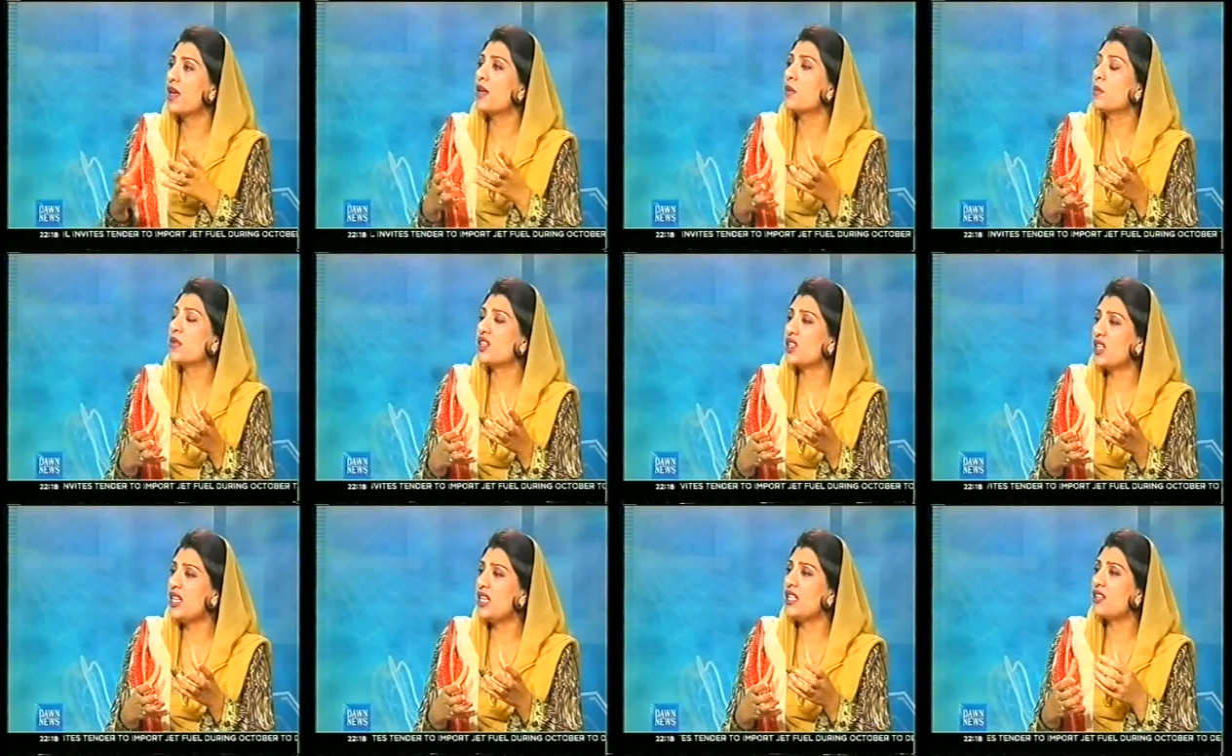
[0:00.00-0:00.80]
but
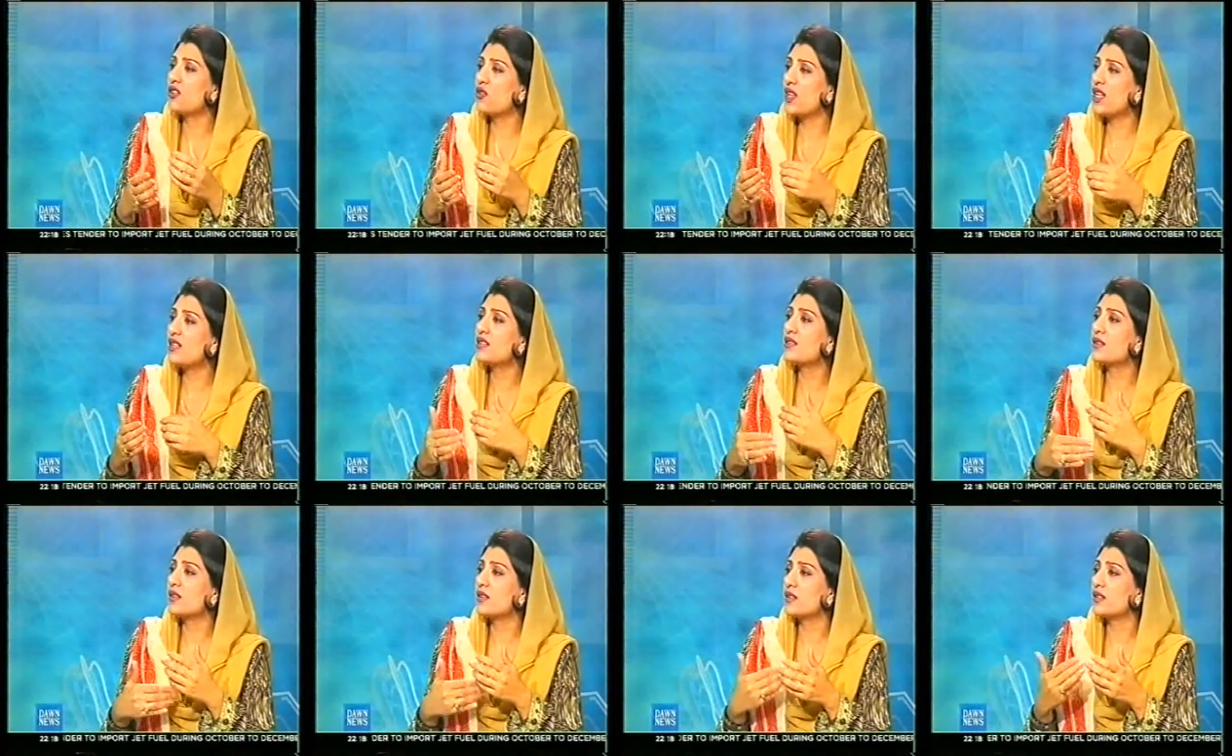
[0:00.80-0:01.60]
he
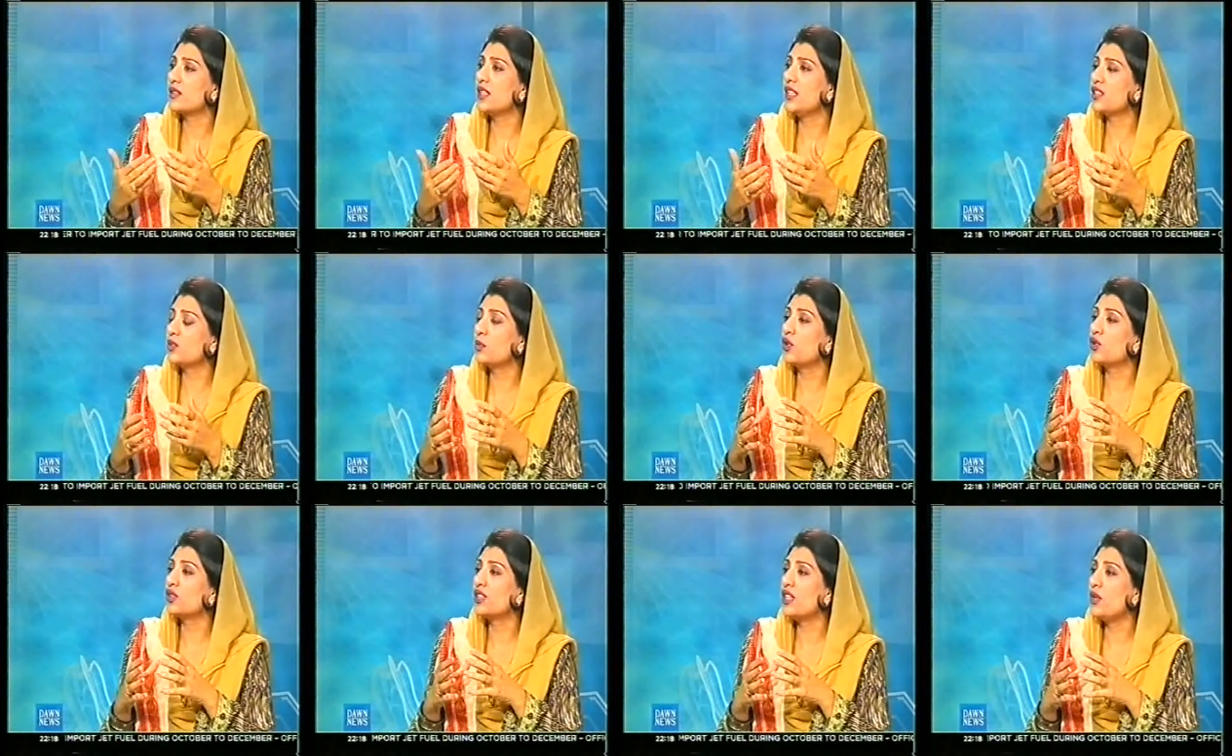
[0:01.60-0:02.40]
increased the seats
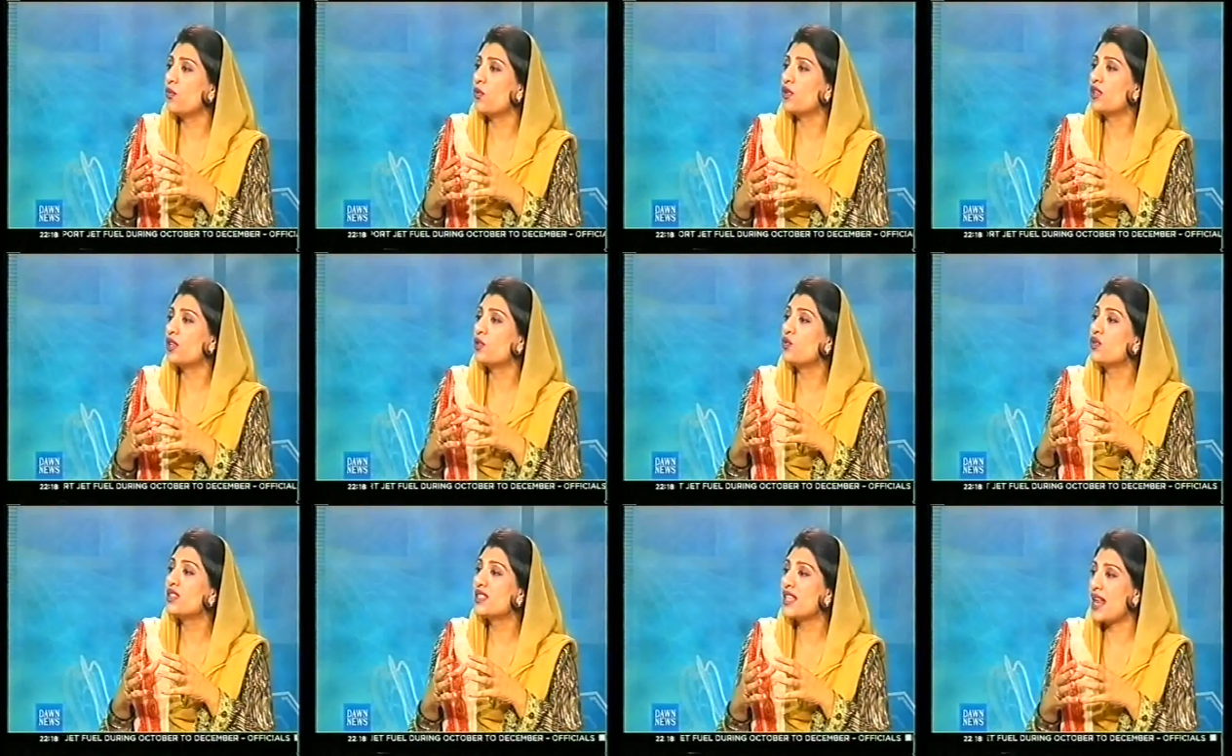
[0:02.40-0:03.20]
because he wanted to
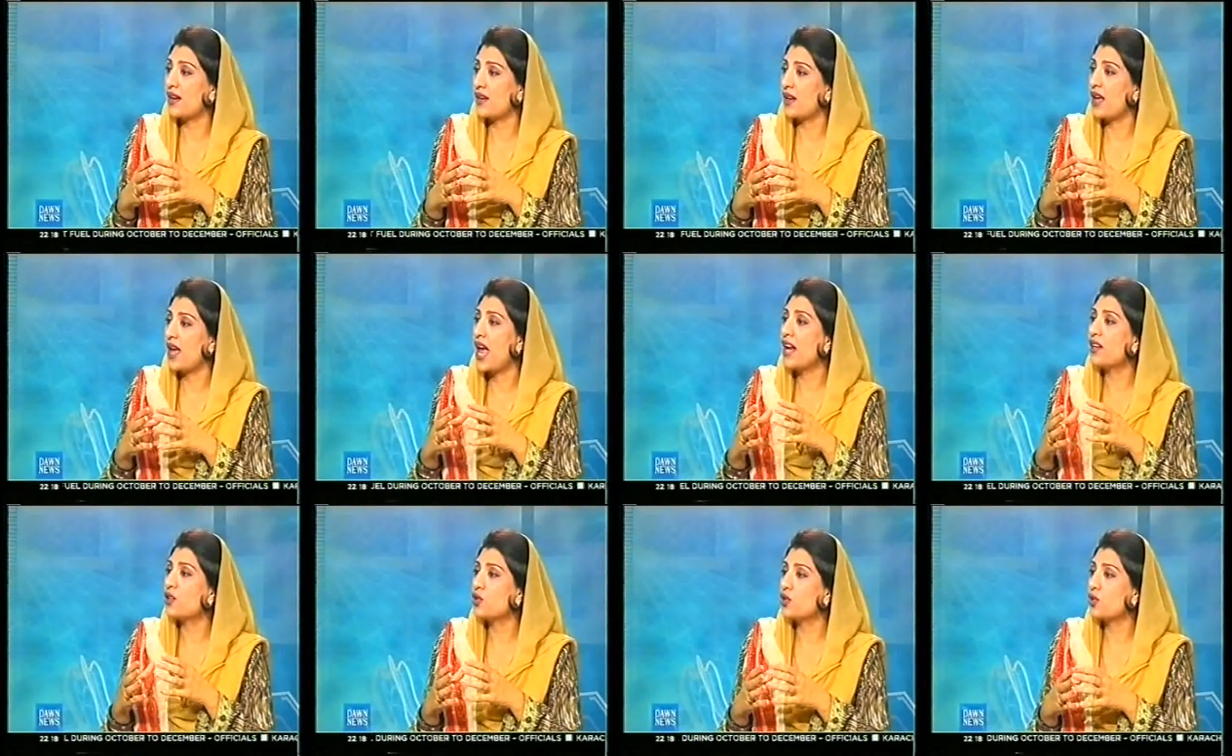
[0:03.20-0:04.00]
sell
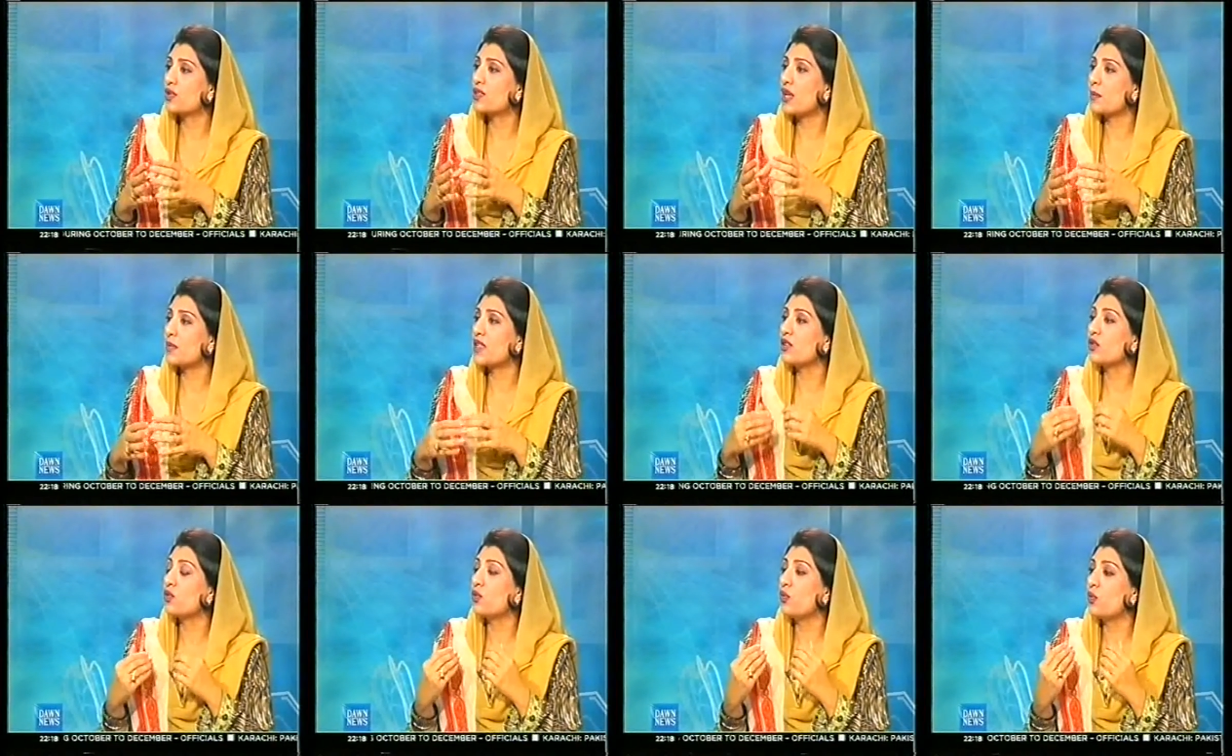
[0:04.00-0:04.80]
and show something
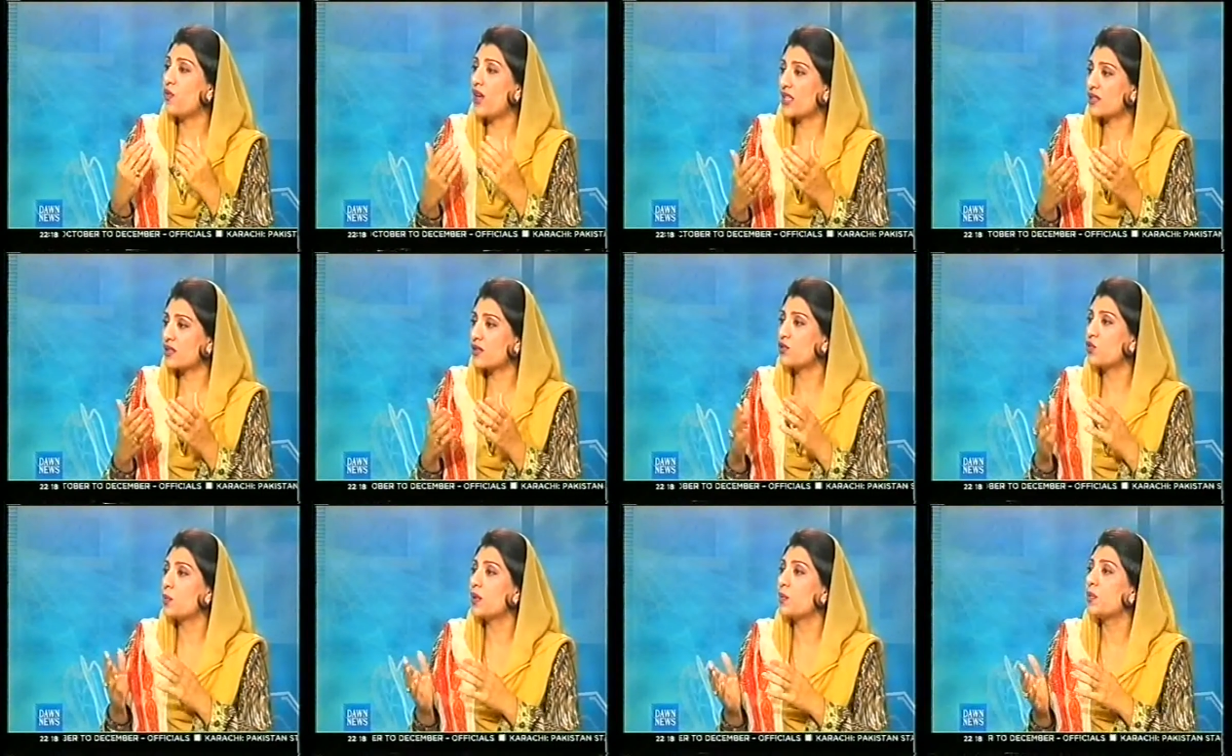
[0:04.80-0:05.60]
to West
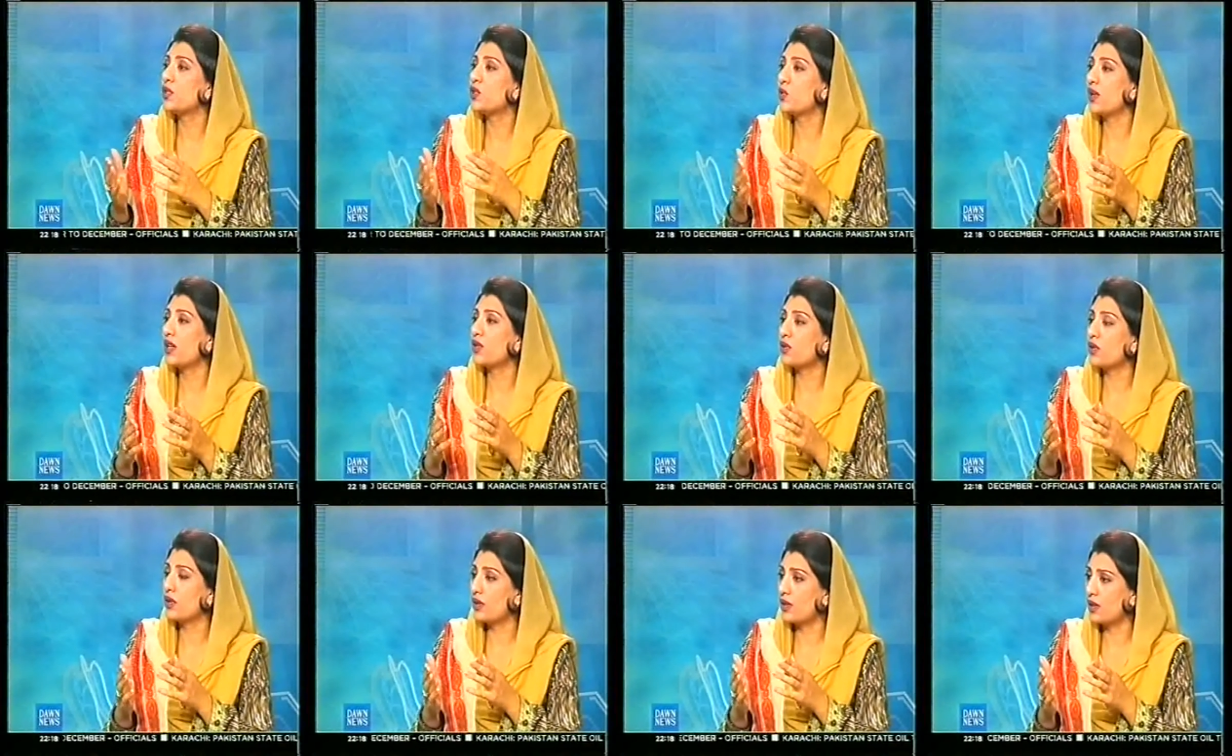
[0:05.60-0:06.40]
to perpetuate
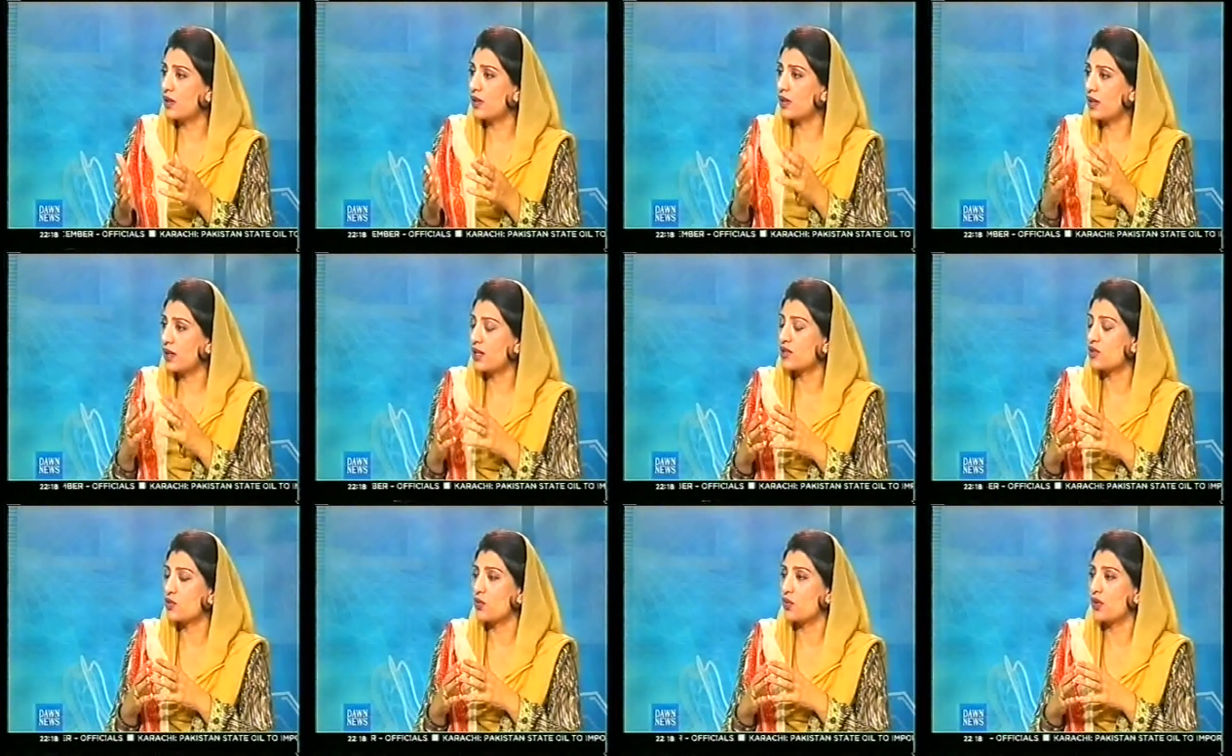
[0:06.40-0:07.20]

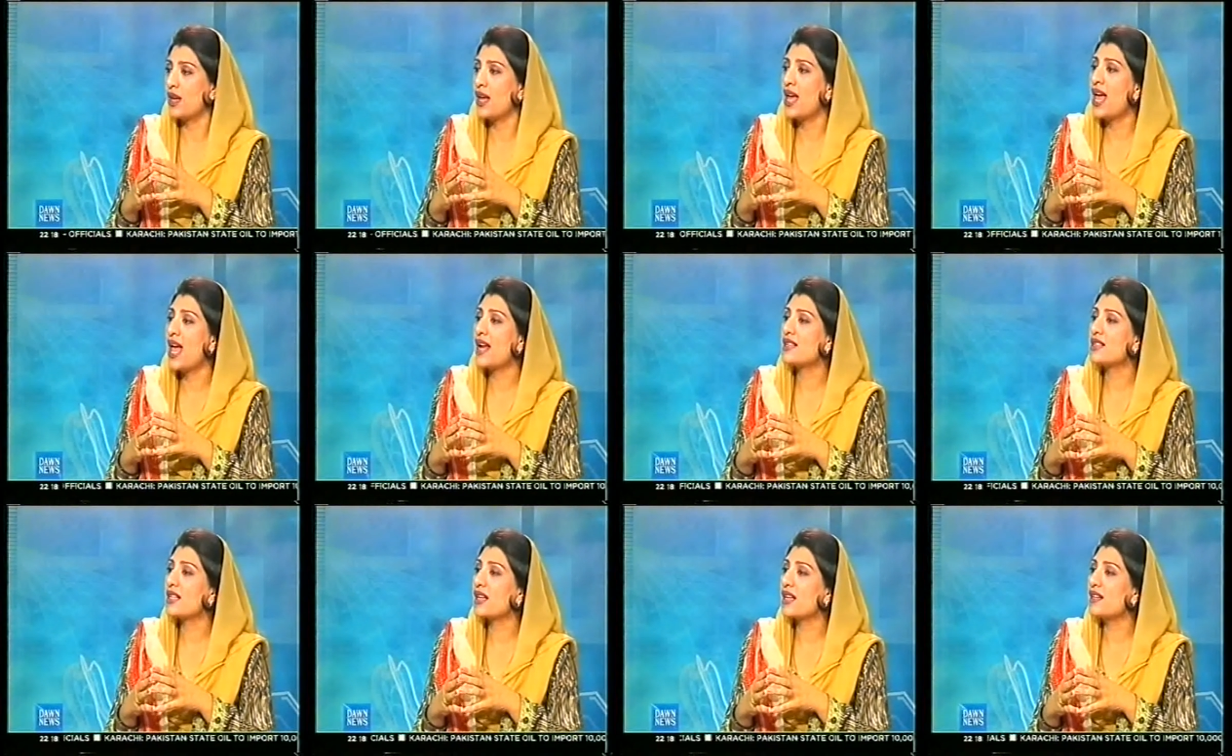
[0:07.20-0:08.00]
his rule. And
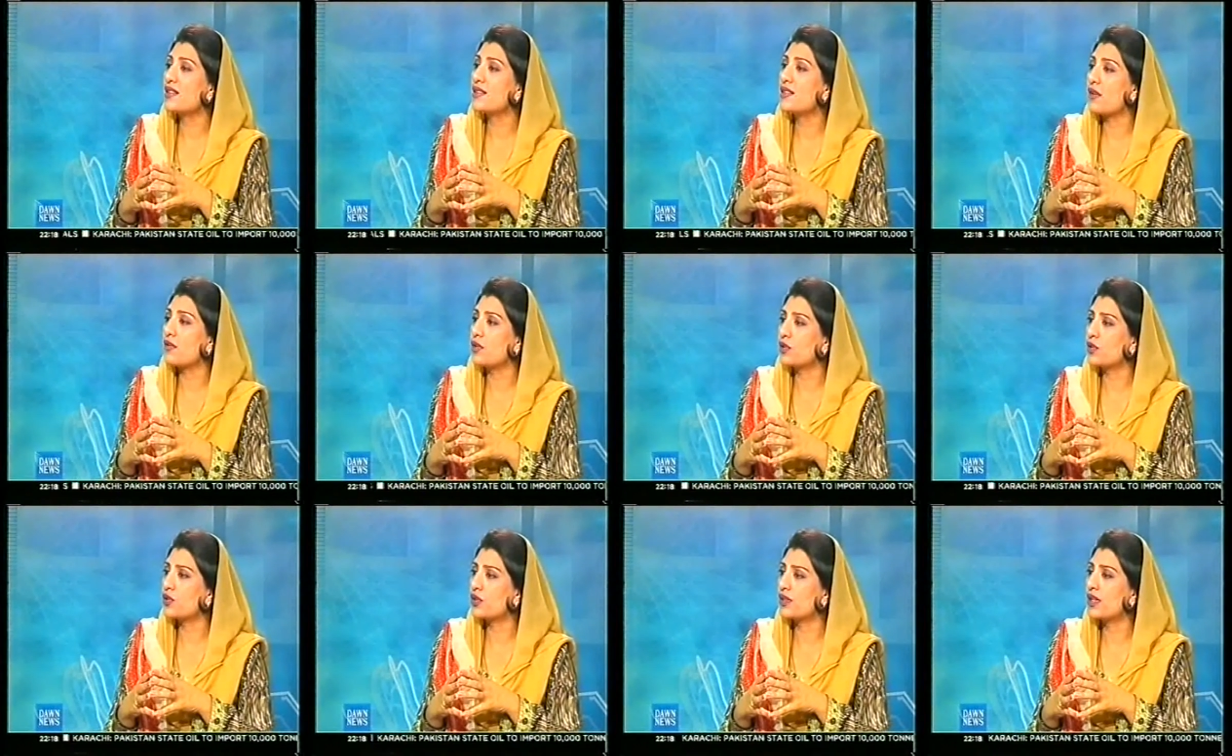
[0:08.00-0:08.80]
second is
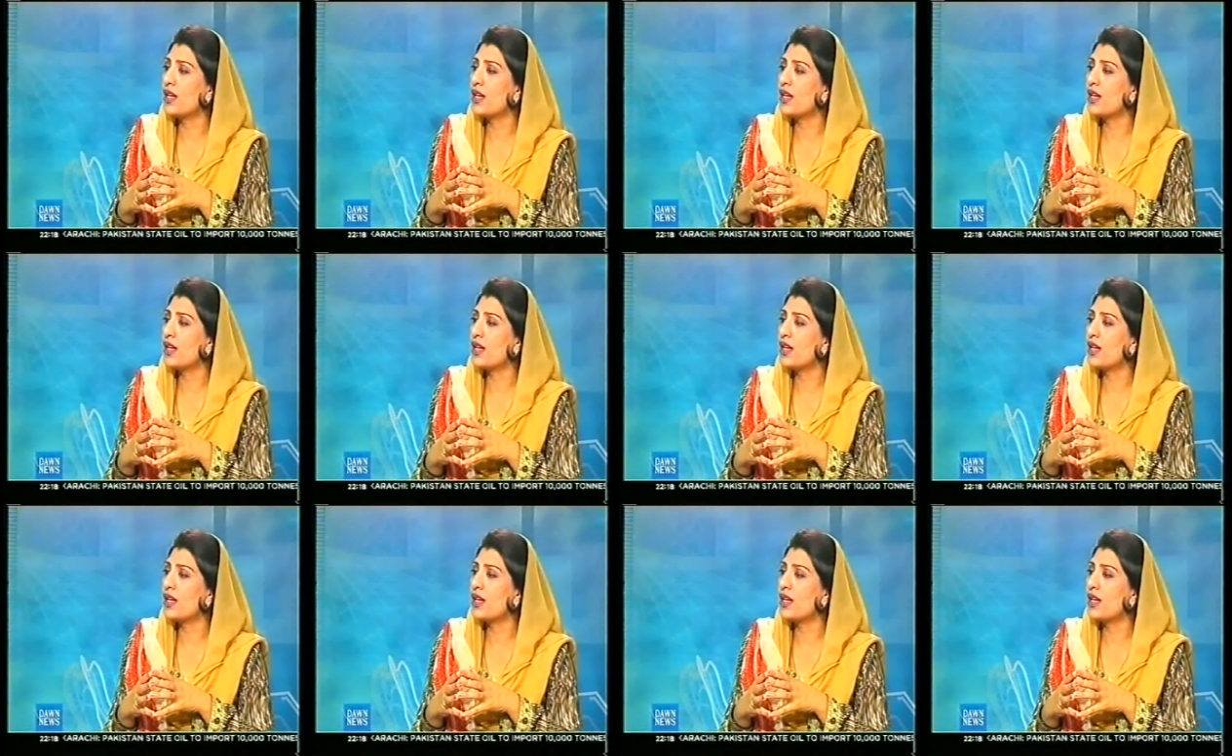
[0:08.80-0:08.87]
devolution.